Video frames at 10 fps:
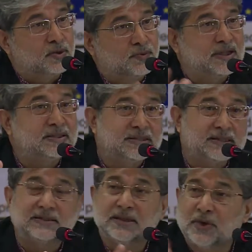we are
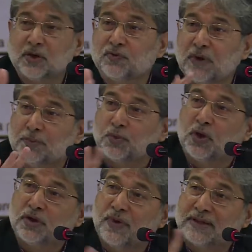just about
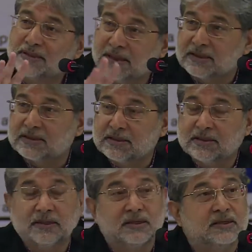
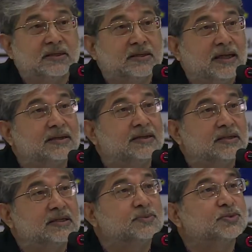1.16, right,
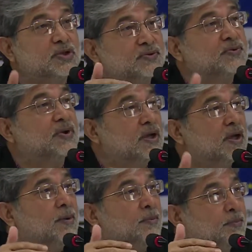in terms of
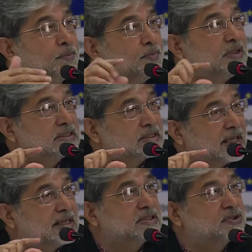the
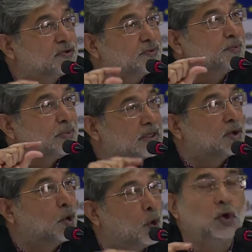size of
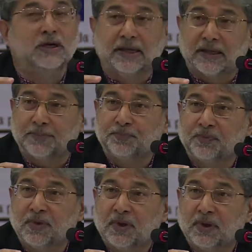per holding.
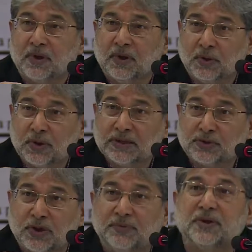Okay,
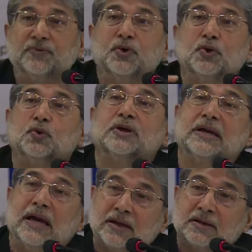so even if you're
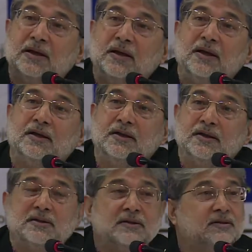looking at
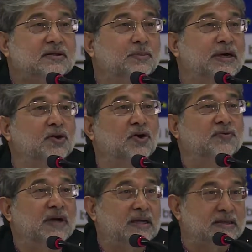the better
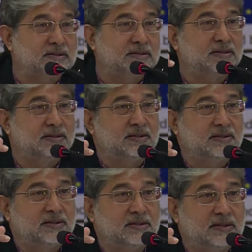off guys,
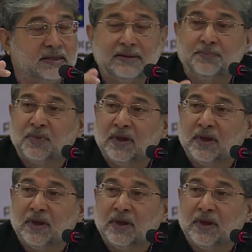right,